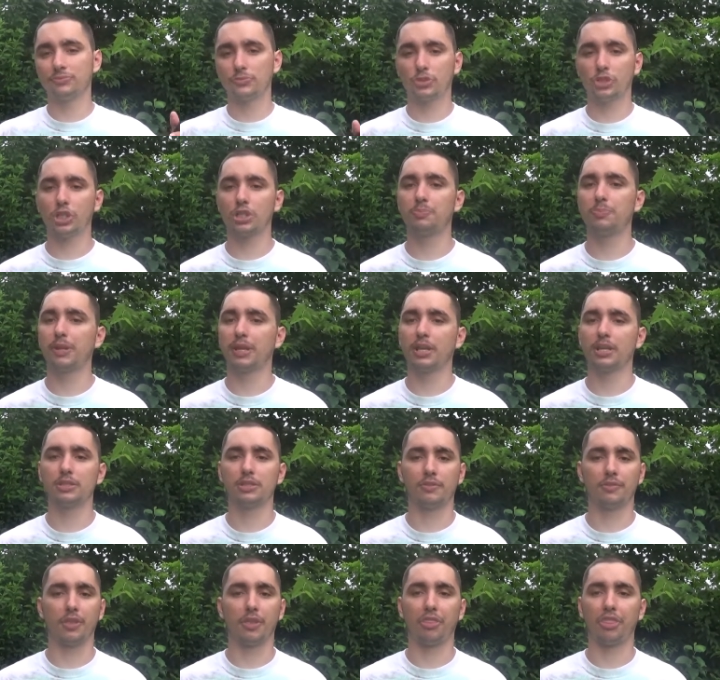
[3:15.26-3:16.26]
Just
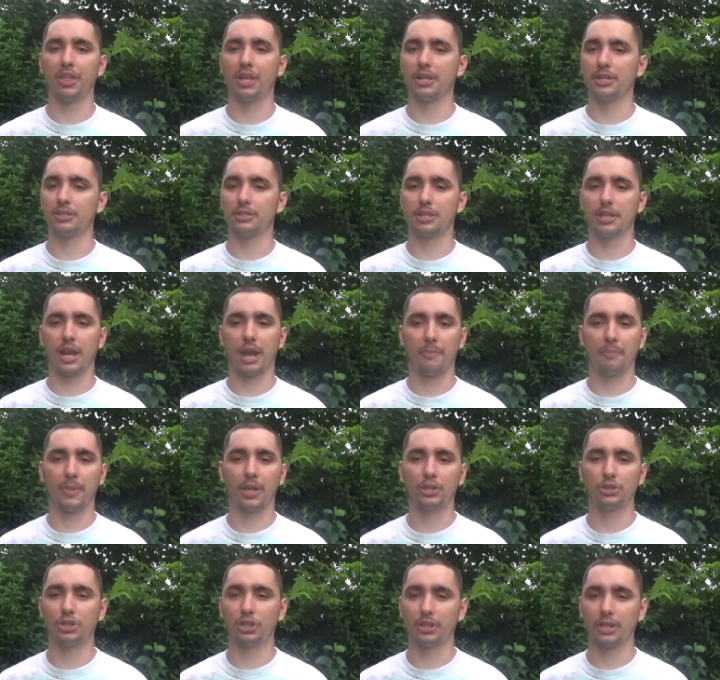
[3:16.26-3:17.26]
because of the things that I
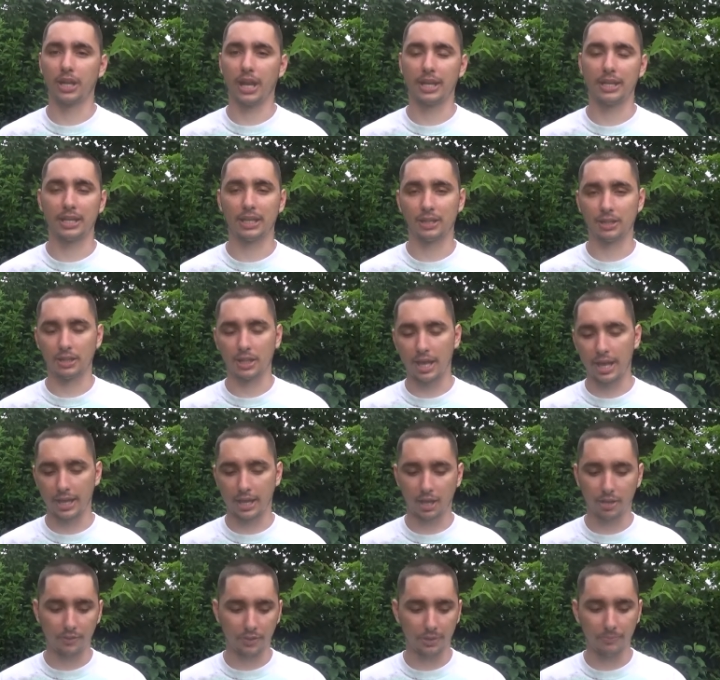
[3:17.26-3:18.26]
mentioned that I didn't
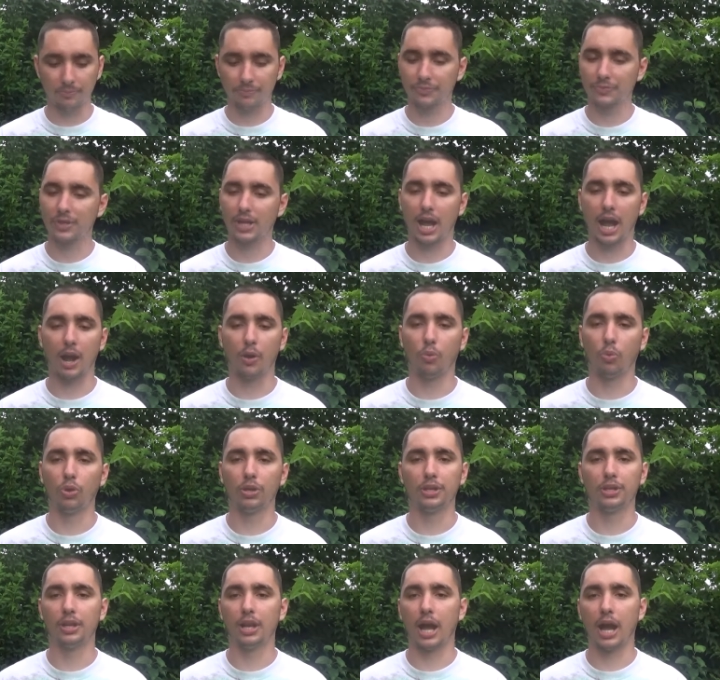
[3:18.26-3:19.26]
like of it, I
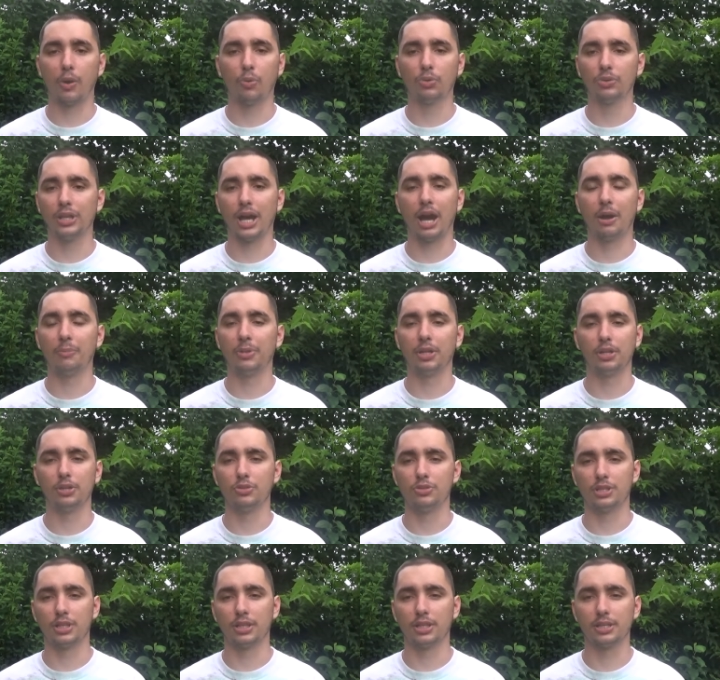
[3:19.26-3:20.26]
will not be
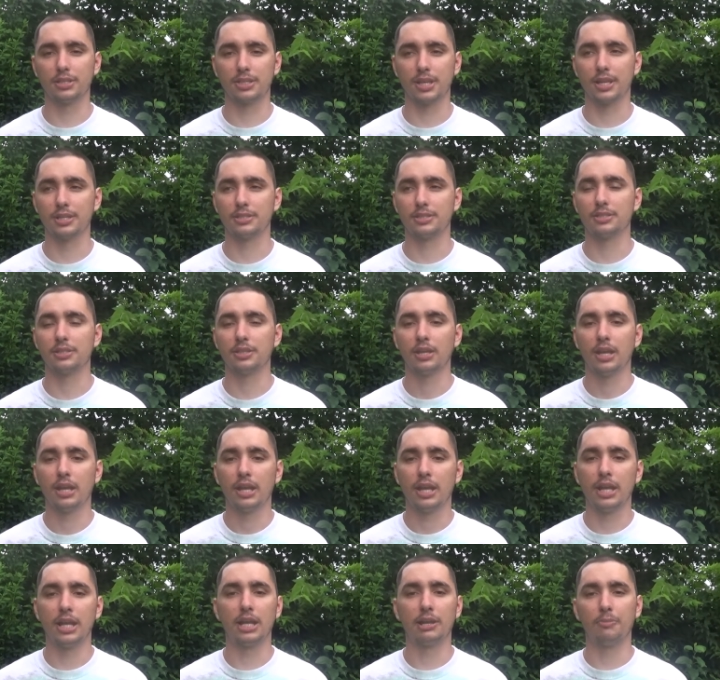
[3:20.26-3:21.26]
using this as
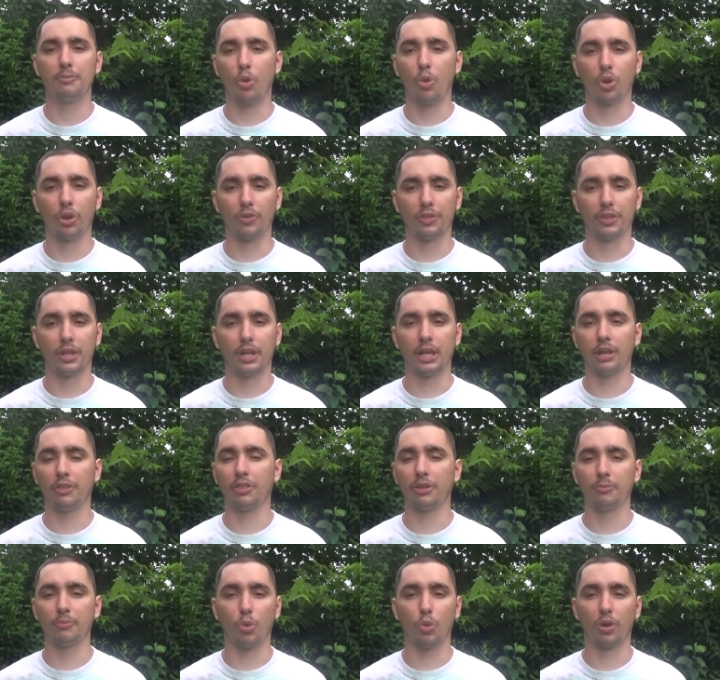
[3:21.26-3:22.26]

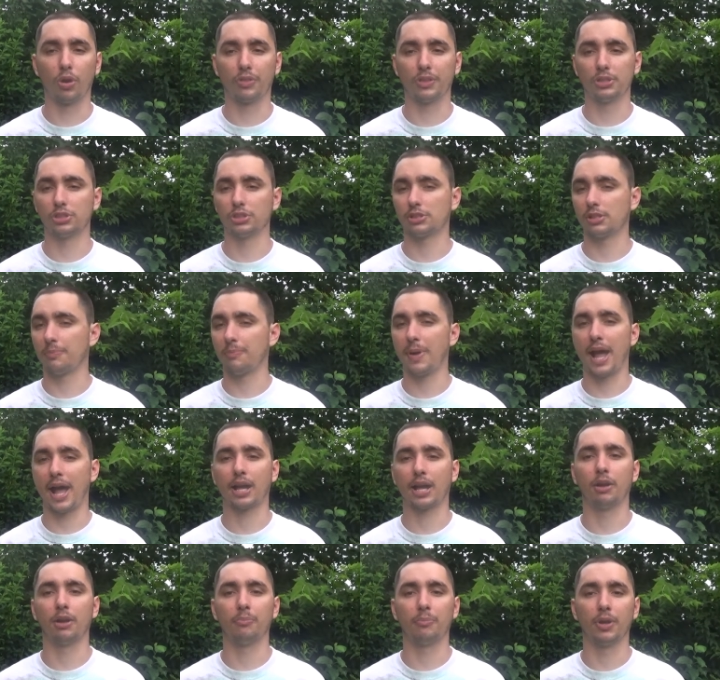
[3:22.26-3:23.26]
anything more than just a
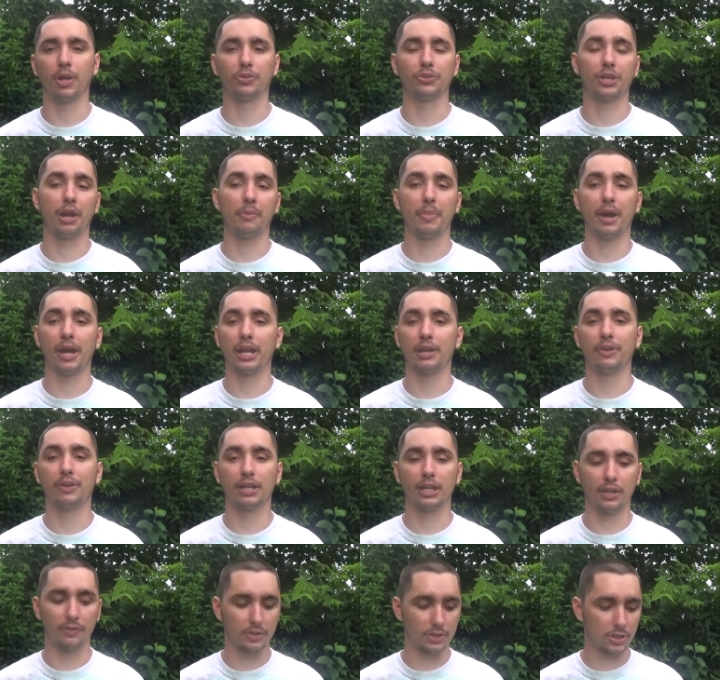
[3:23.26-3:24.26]
backup belt. I might even
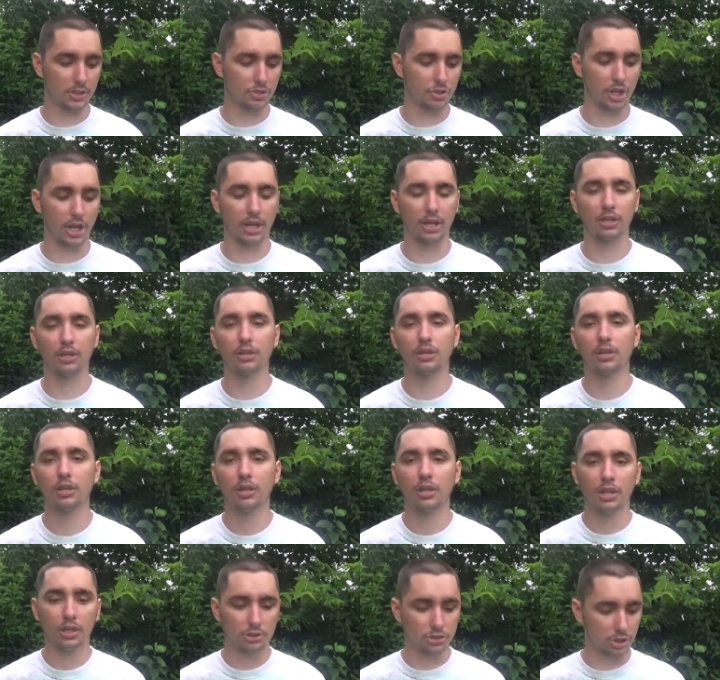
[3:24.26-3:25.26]
give it to Jake,
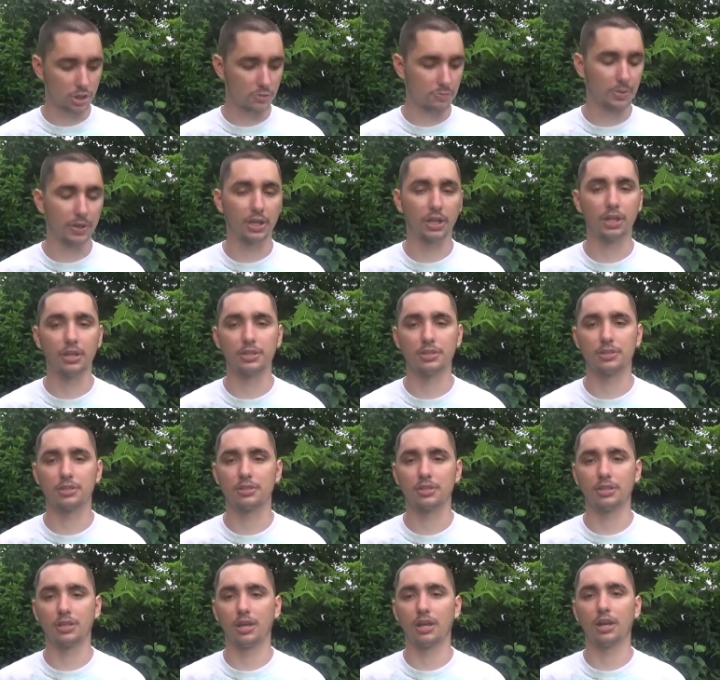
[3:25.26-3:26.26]
just
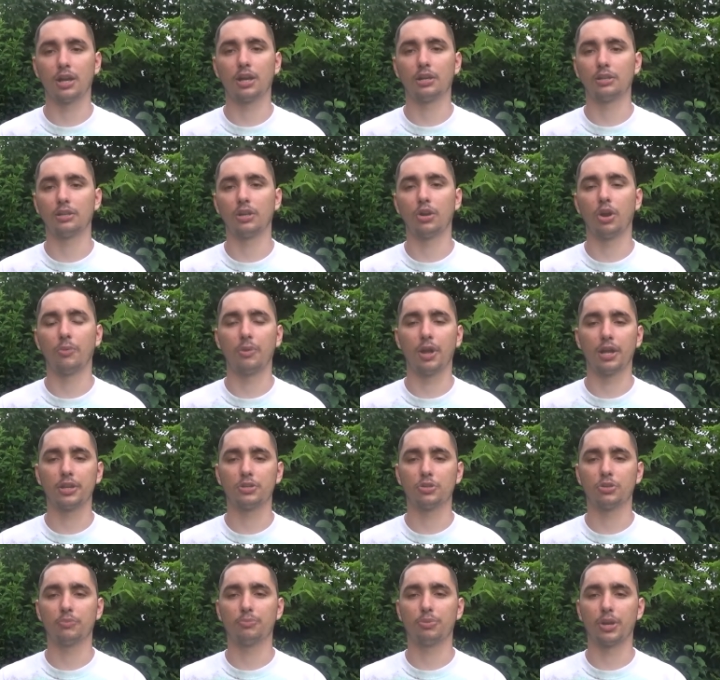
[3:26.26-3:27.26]
because I'm not
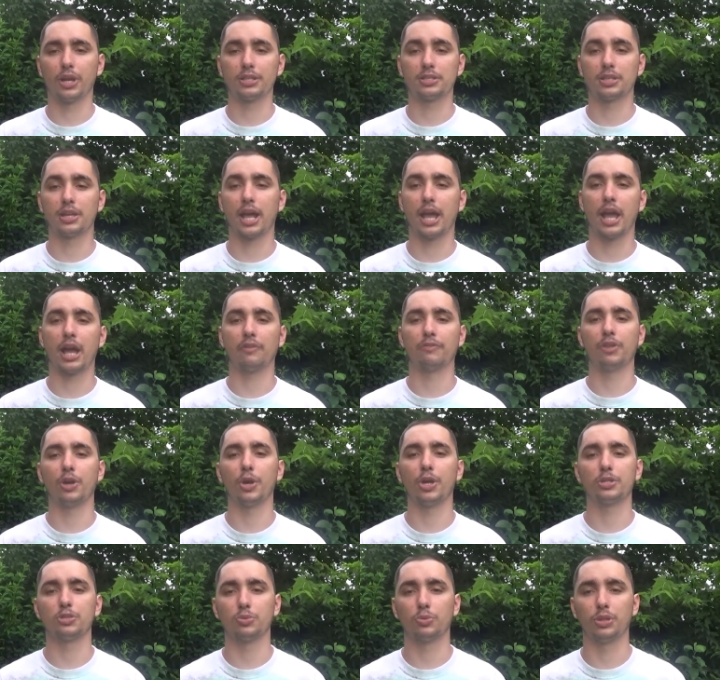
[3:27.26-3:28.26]
too impressed, and I have
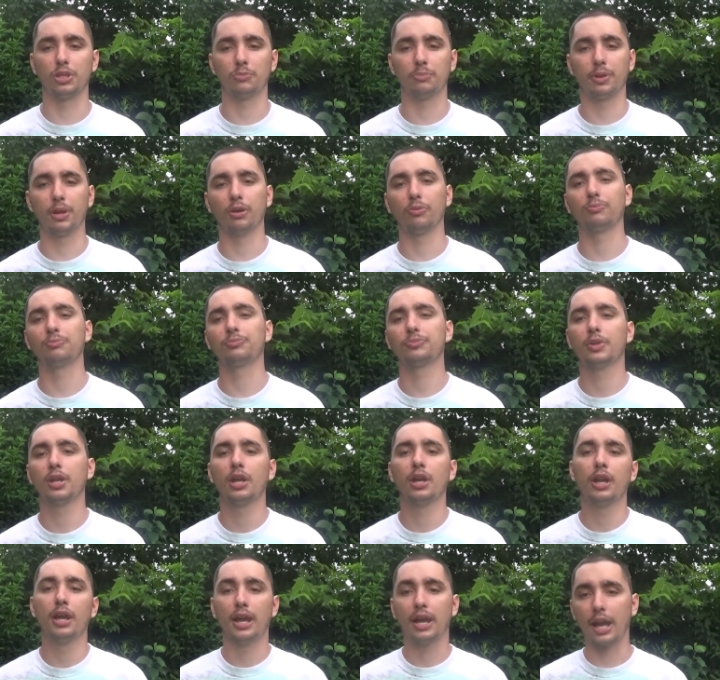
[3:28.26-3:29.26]
the SOE belt,
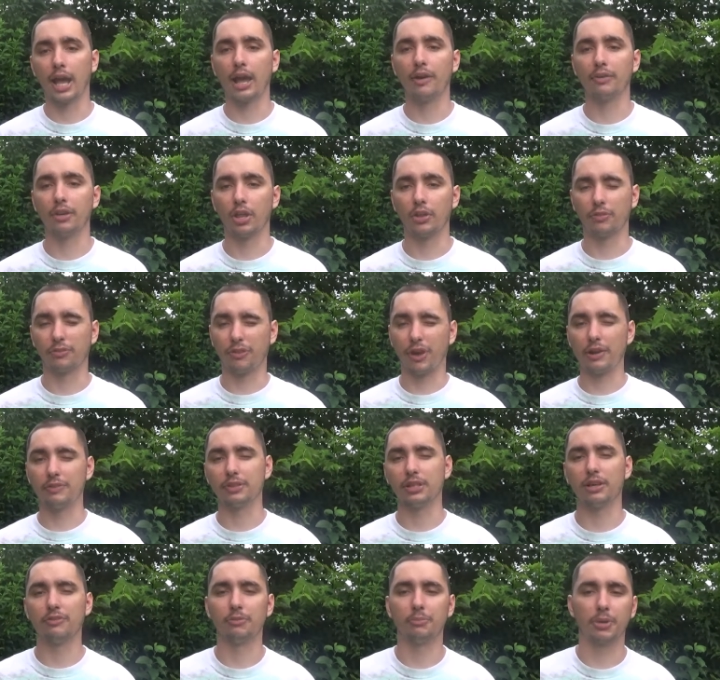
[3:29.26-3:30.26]
and I have another
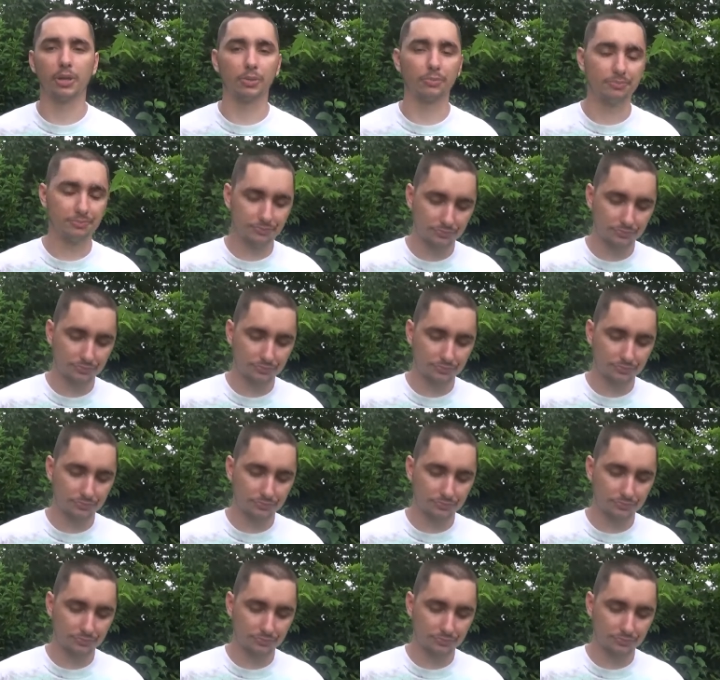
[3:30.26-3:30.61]
511 belt.